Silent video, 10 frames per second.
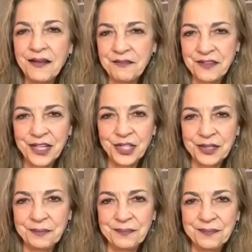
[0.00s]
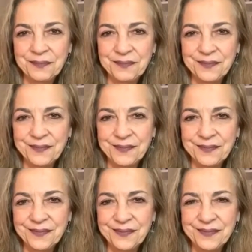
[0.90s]
a victim.
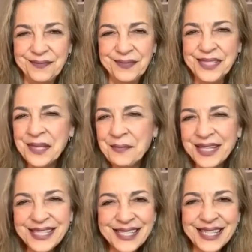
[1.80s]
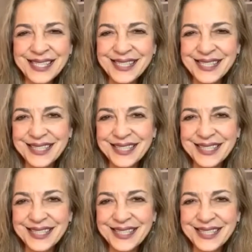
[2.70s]
Does that make sense?